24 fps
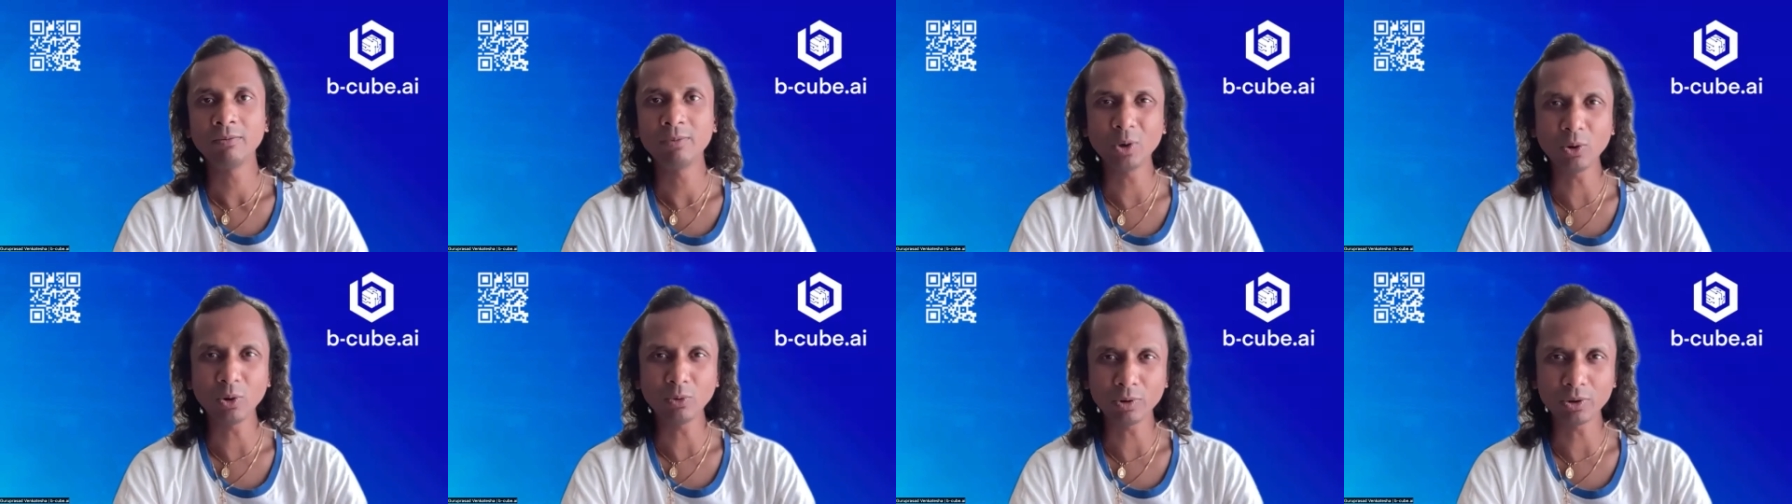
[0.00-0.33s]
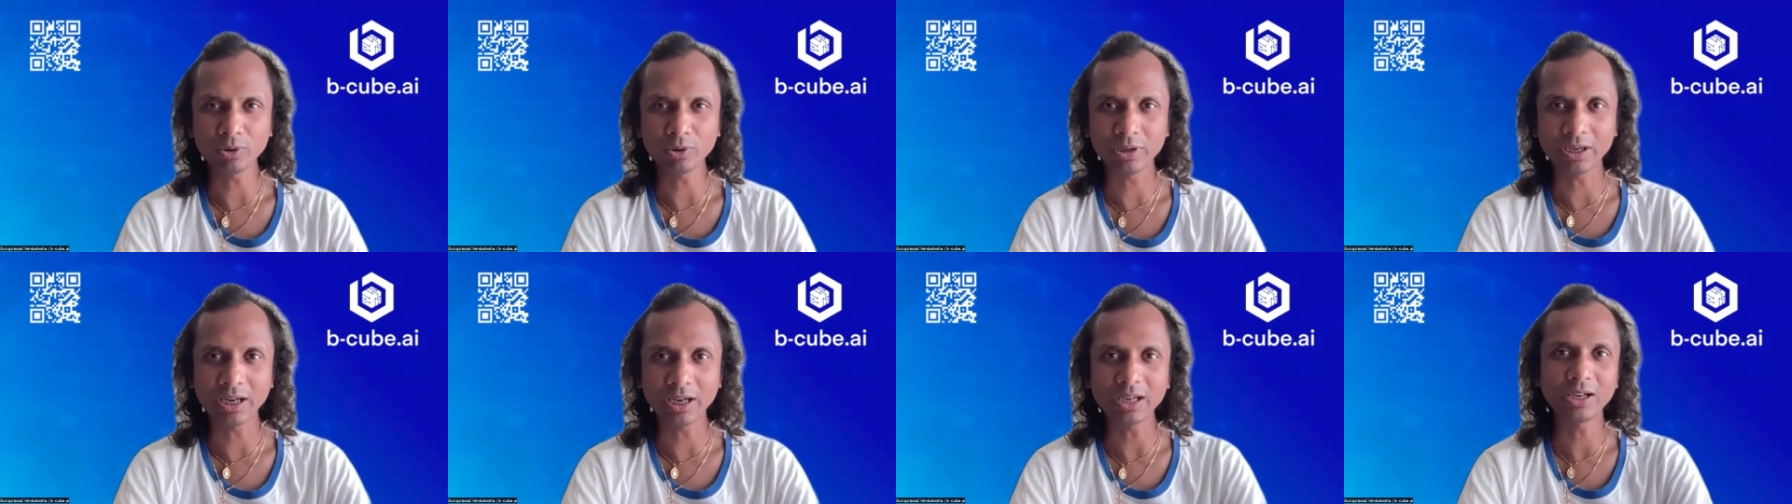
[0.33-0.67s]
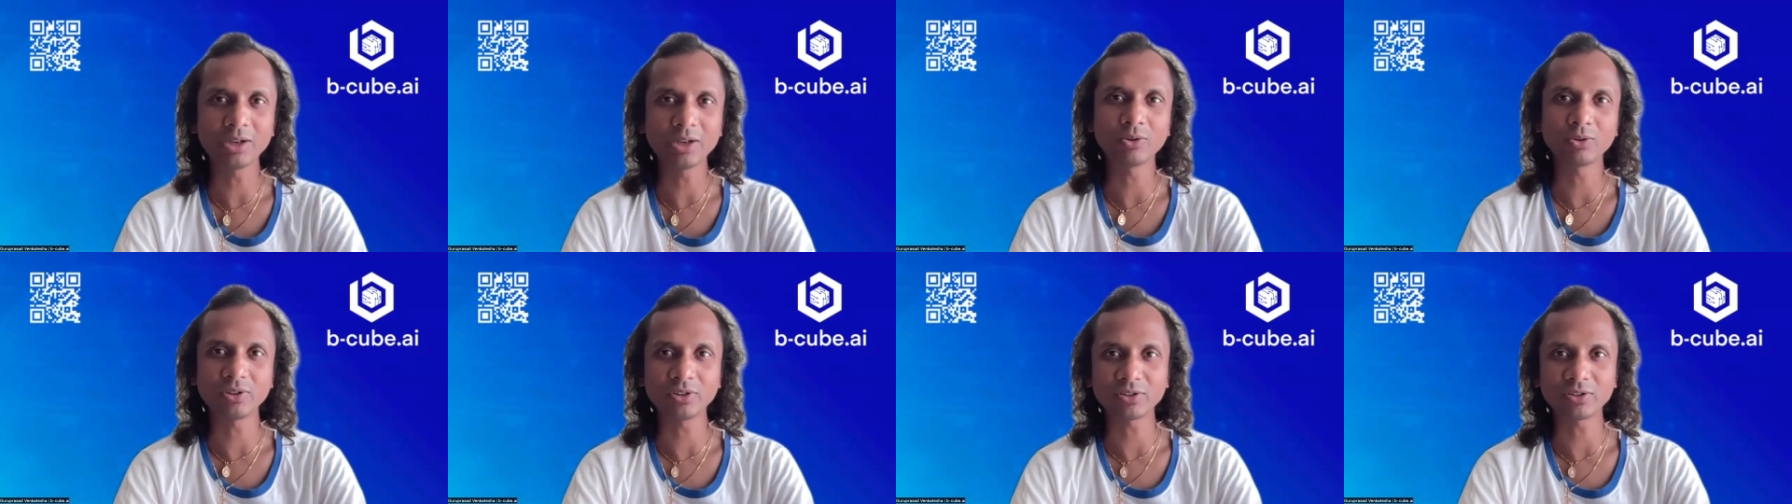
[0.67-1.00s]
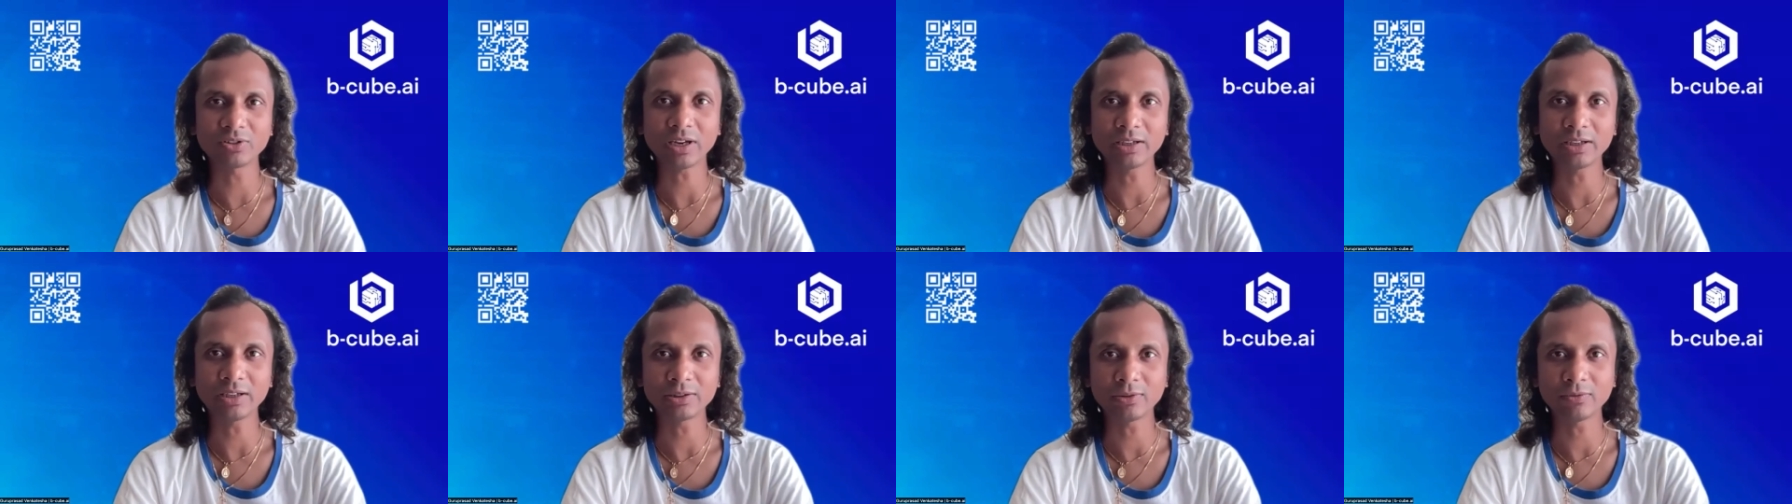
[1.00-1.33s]
we don't want to get into these
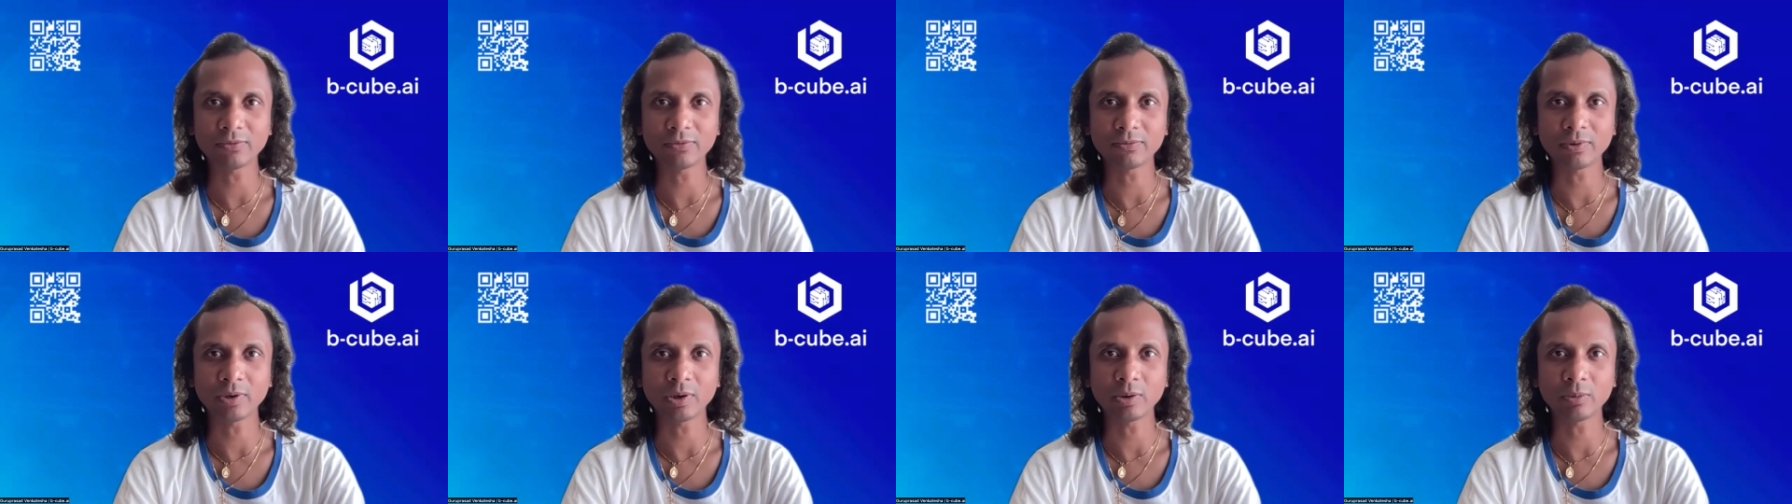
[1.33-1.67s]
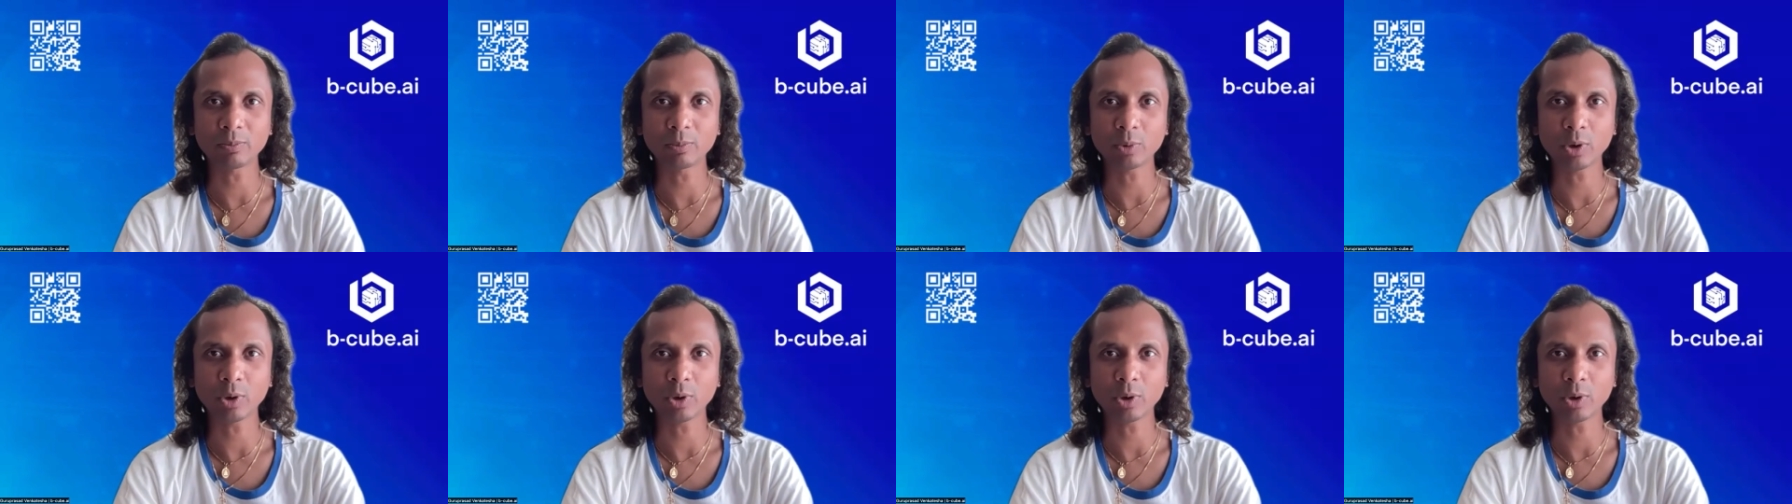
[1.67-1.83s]
kind of uh,